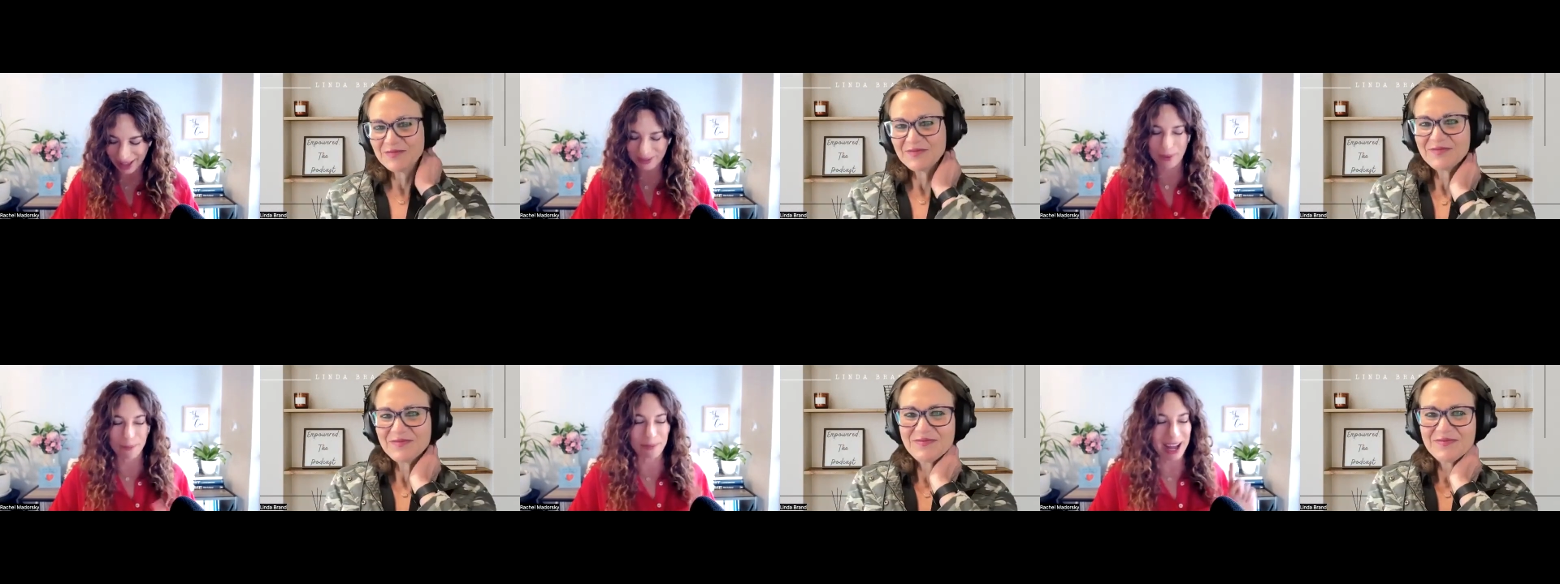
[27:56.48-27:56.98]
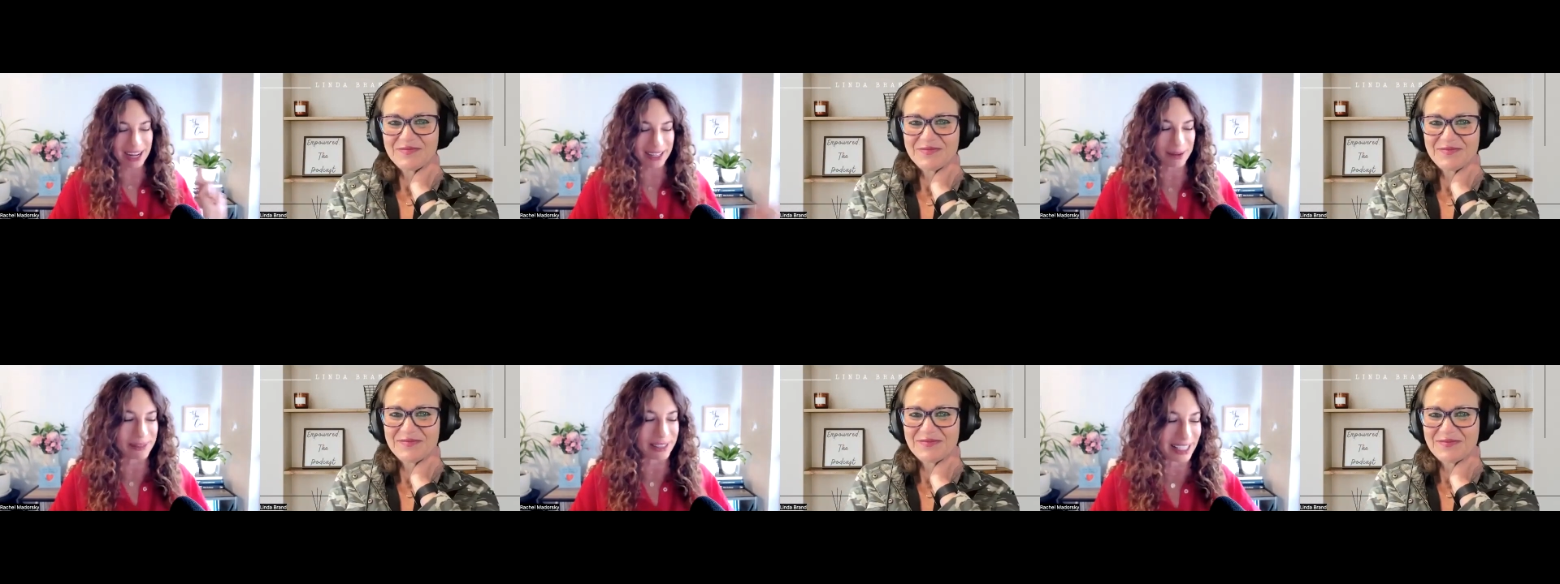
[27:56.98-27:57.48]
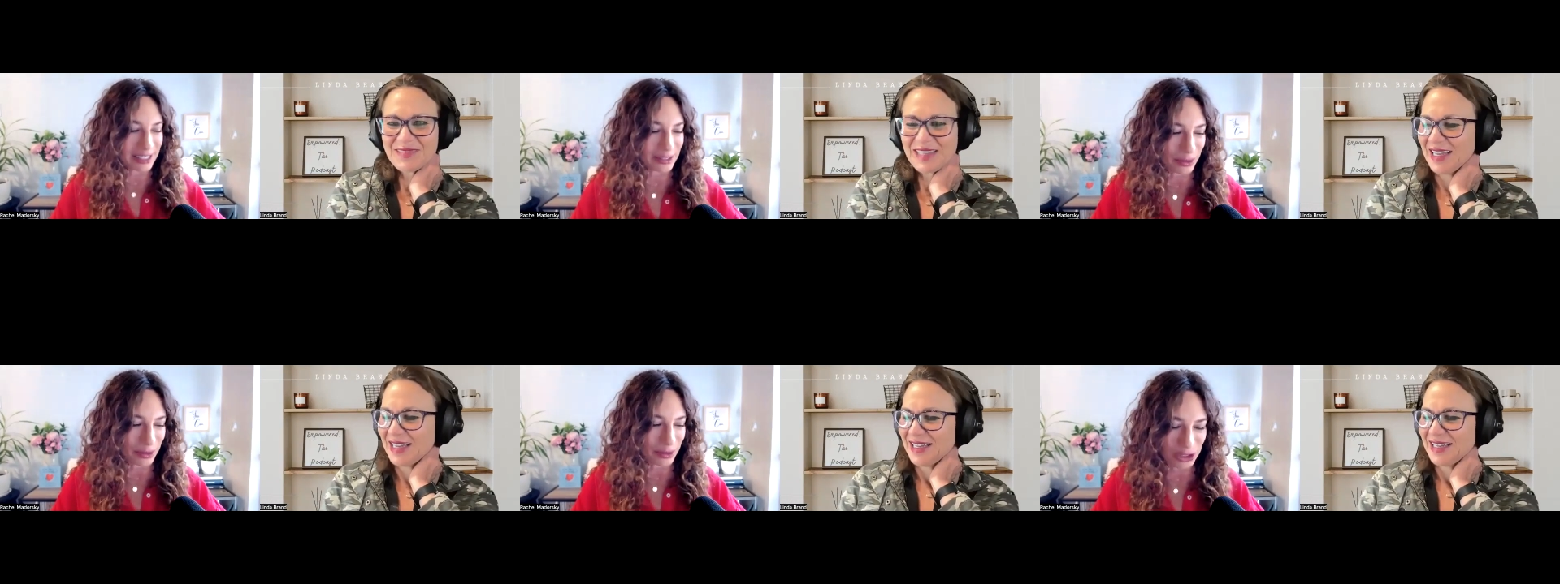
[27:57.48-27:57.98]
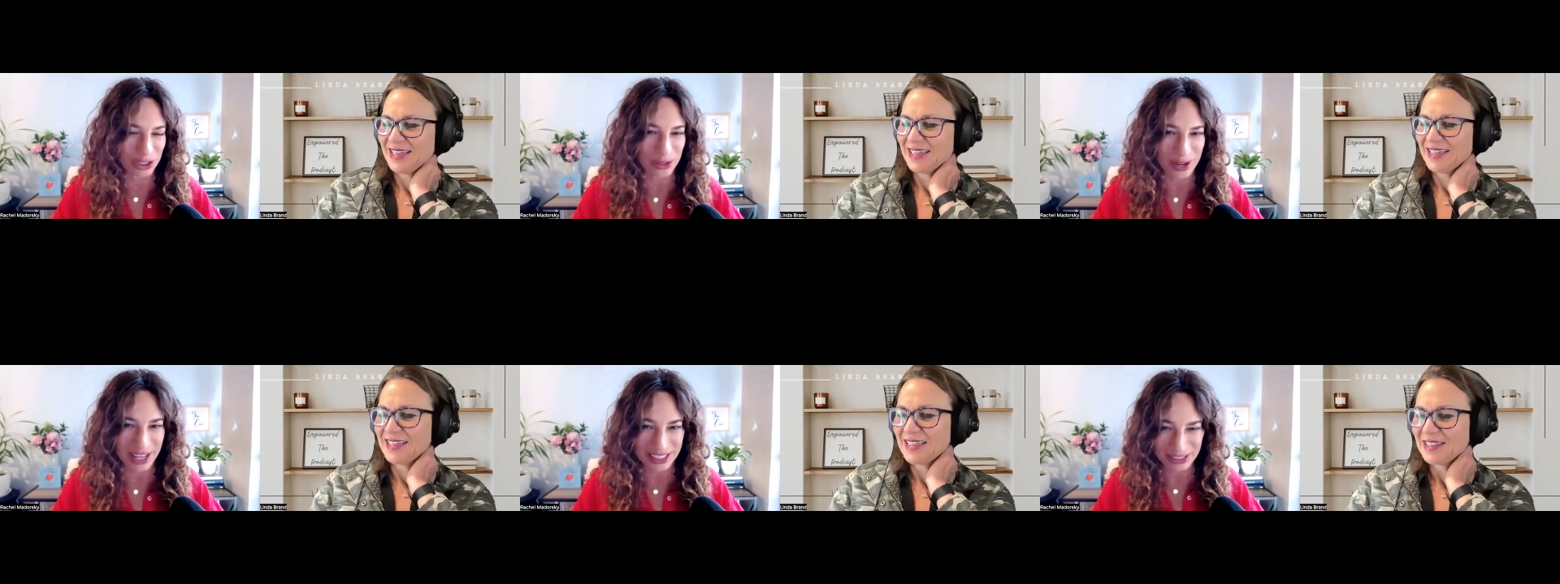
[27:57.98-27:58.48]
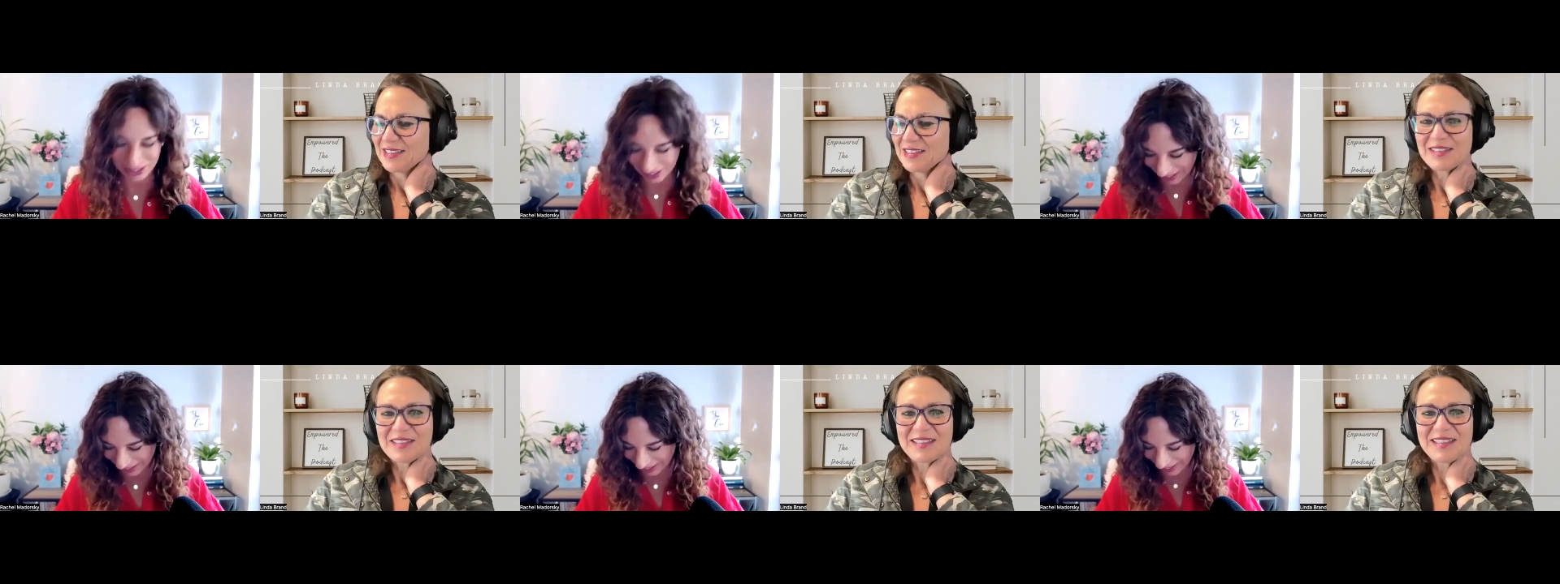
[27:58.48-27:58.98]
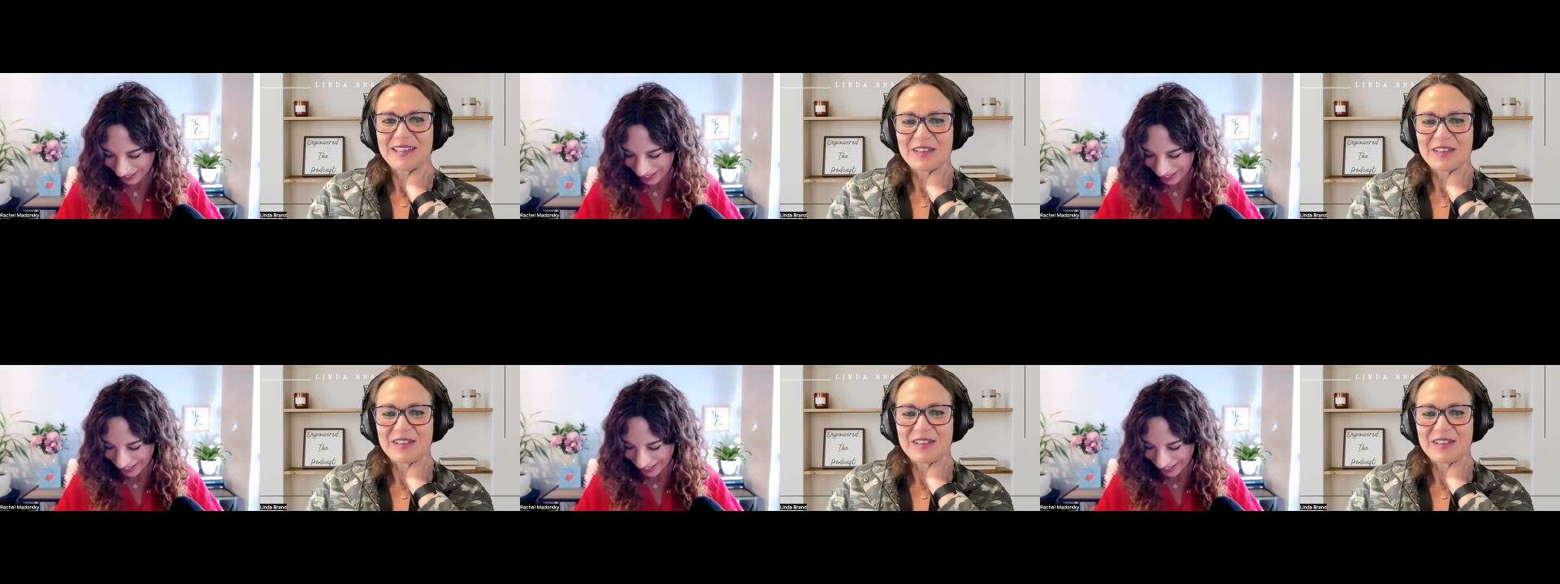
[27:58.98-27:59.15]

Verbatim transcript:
Speaker 1: I'm going to back up and answer a question you asked earlier.